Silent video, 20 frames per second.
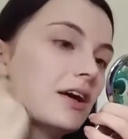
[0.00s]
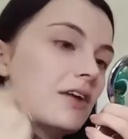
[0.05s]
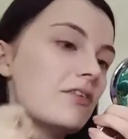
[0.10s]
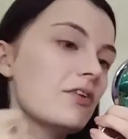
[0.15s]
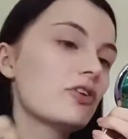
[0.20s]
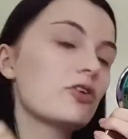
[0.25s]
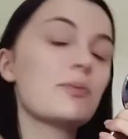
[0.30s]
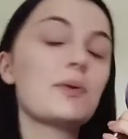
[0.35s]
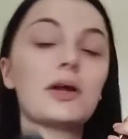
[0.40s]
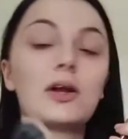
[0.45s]
It
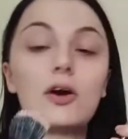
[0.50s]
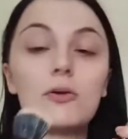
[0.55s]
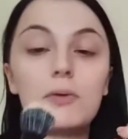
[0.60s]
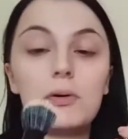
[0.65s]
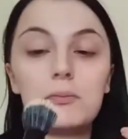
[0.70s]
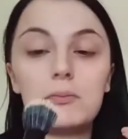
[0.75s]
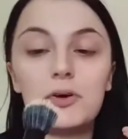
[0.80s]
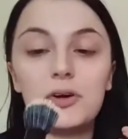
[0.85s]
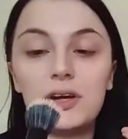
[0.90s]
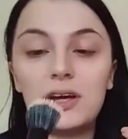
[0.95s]
was a bit like
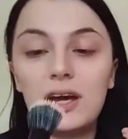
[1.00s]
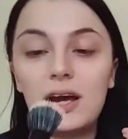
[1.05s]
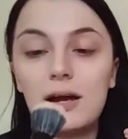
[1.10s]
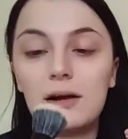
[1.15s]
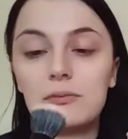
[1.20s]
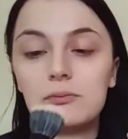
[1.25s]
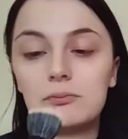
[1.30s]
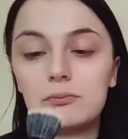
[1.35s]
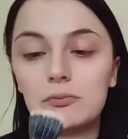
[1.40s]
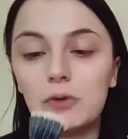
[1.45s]
when my
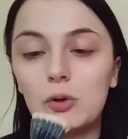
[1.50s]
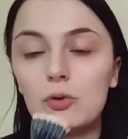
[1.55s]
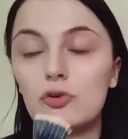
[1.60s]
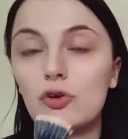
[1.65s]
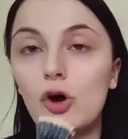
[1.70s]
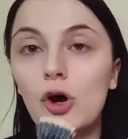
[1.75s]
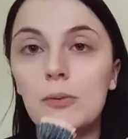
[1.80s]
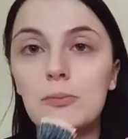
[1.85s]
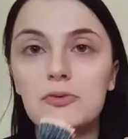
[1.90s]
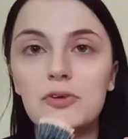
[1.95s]
cat knows
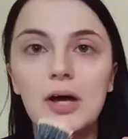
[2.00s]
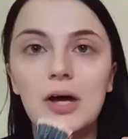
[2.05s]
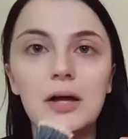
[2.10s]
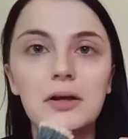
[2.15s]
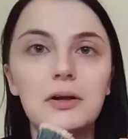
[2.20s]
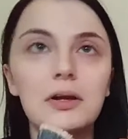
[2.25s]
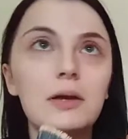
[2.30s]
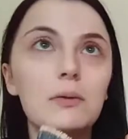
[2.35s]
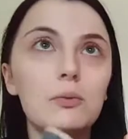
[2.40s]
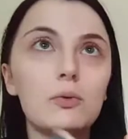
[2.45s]
that I'm sad
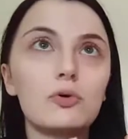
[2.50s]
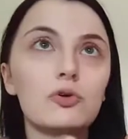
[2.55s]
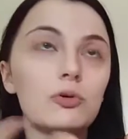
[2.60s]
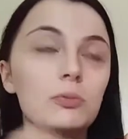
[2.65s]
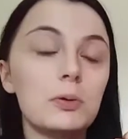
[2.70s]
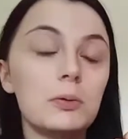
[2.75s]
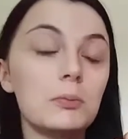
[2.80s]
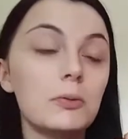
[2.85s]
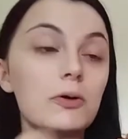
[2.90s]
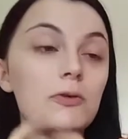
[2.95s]
and he walks up
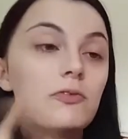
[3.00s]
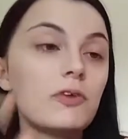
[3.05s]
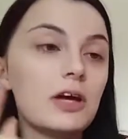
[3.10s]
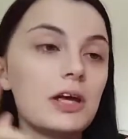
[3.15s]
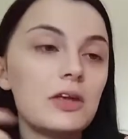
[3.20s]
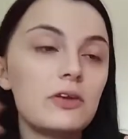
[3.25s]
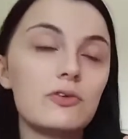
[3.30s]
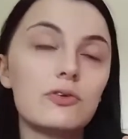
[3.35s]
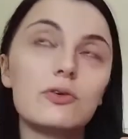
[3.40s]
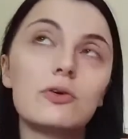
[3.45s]
in my
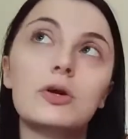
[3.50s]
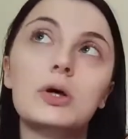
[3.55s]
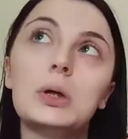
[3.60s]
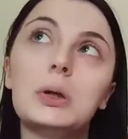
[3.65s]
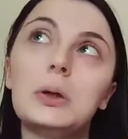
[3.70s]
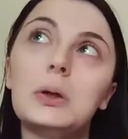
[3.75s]
face and